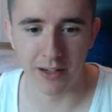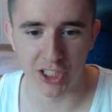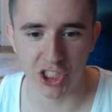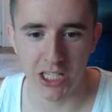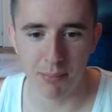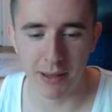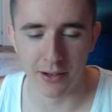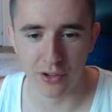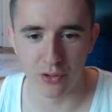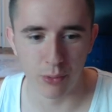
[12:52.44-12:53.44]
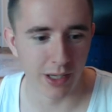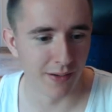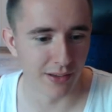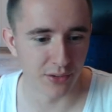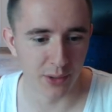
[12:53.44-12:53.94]
sheep industry in
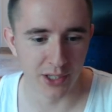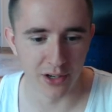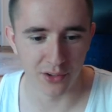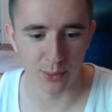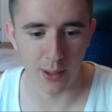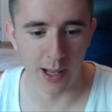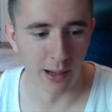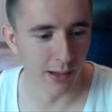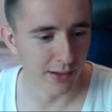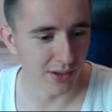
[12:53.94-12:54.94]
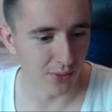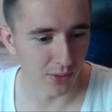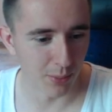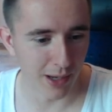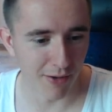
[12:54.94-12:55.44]
this region as well seems
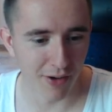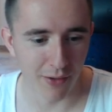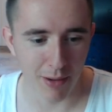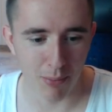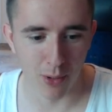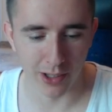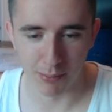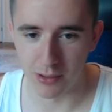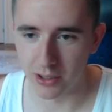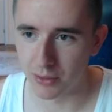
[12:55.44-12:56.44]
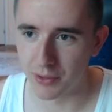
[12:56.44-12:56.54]
to be a very important part of the